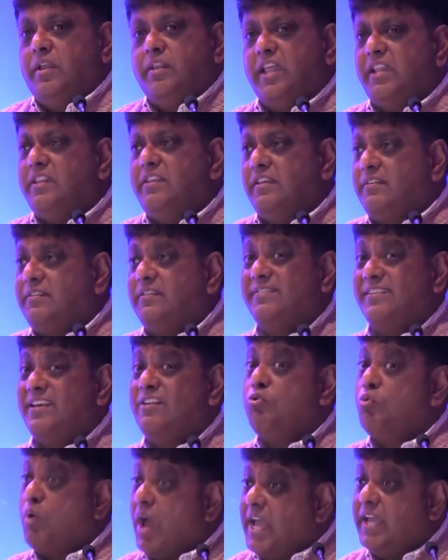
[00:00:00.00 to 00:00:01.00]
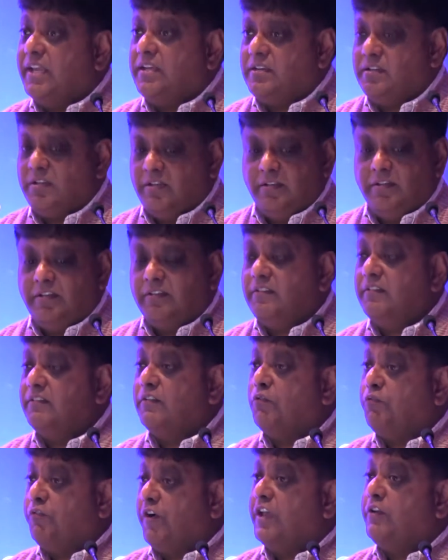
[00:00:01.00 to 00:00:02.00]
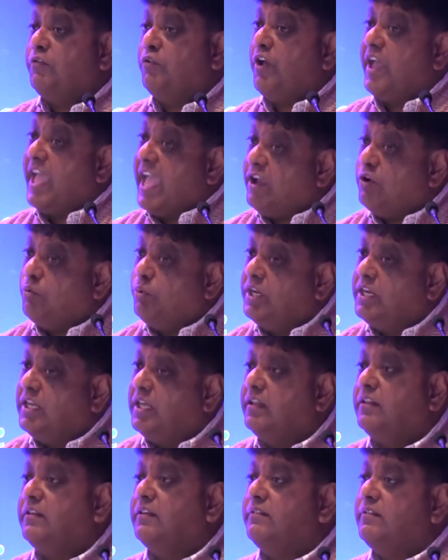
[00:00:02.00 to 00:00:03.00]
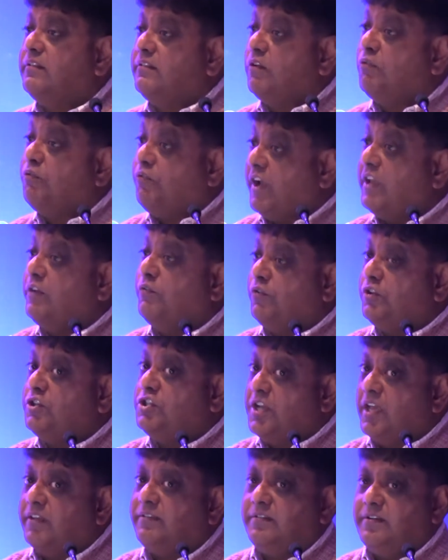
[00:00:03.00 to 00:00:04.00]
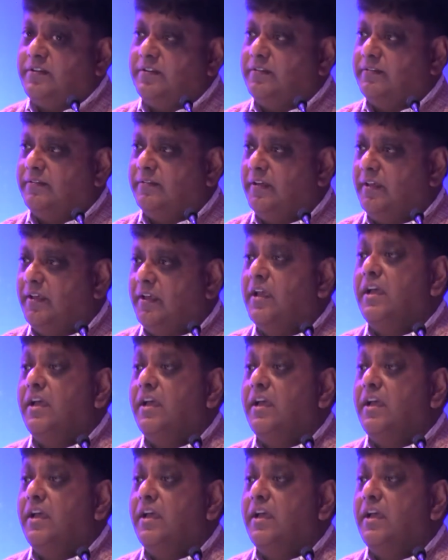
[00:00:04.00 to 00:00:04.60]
that this is a right, this is a fight for equity, this is a fight for justice.